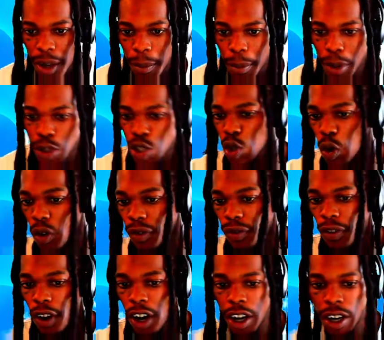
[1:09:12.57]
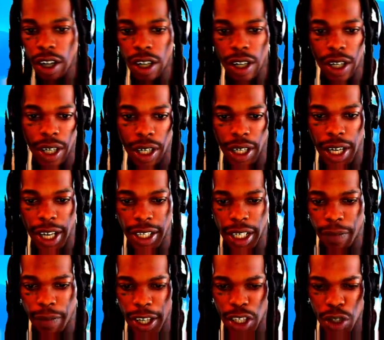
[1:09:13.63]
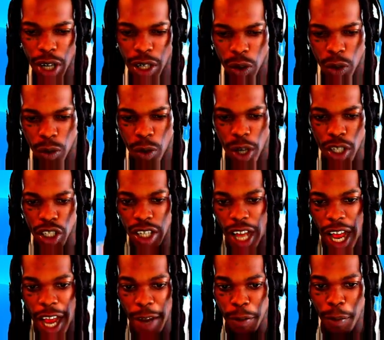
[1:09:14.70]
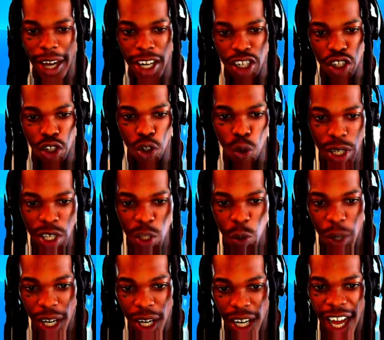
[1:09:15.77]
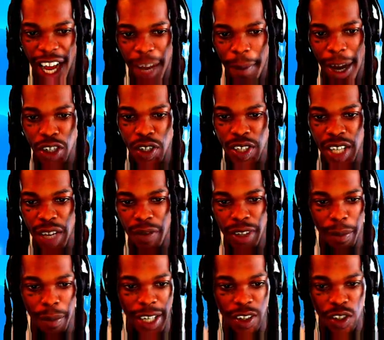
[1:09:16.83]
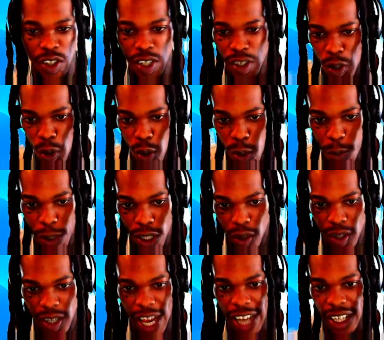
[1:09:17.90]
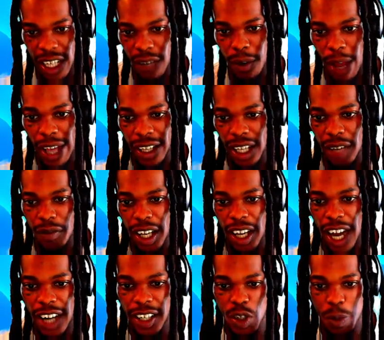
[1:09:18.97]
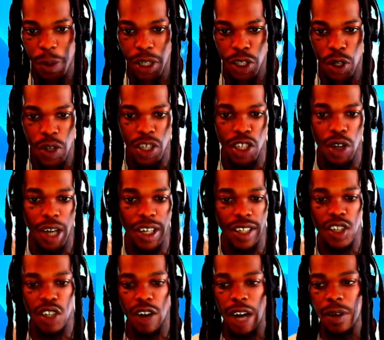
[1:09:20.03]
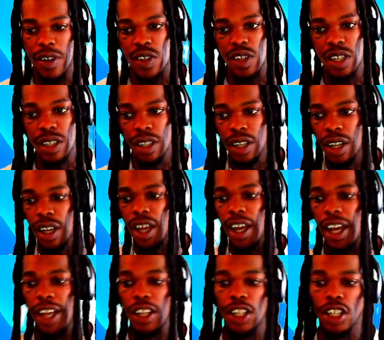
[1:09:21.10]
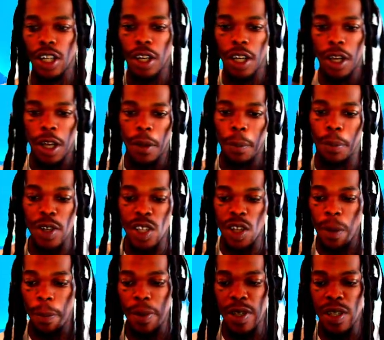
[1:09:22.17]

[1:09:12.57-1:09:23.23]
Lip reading: but so far, like, if I try to watch, I managed to do this with AI by just giving them, like, see those pictures. I give AI these pictures and try to describe the scene and put some piece